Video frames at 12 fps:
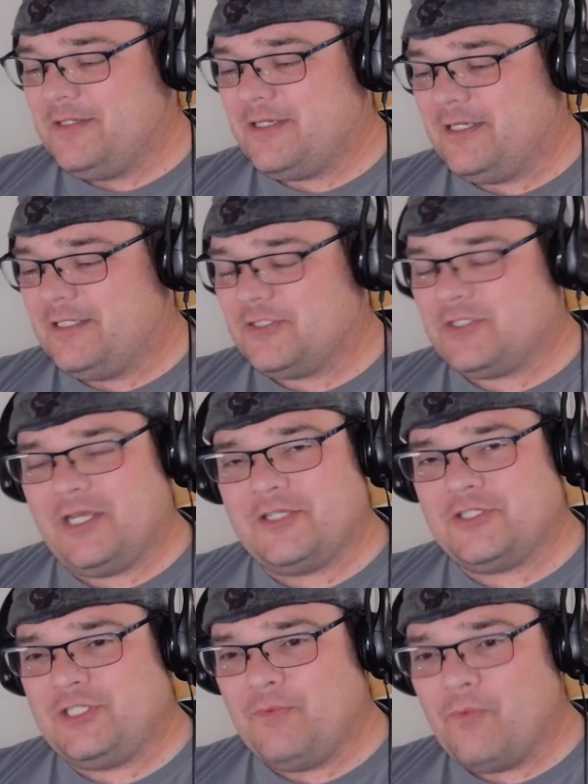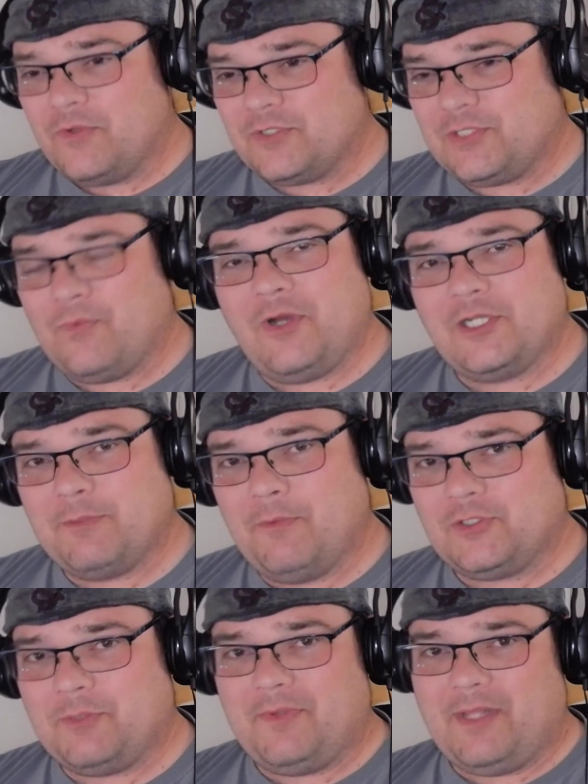because she wants to watch
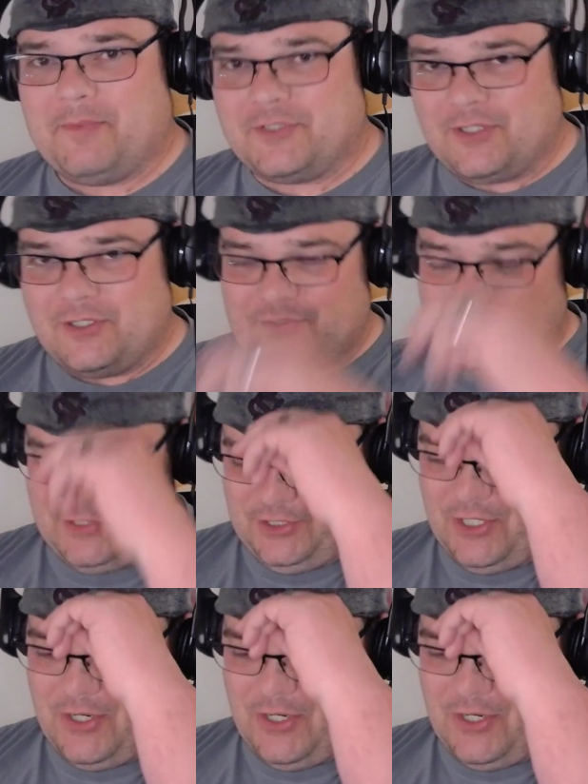multiple episodes of a show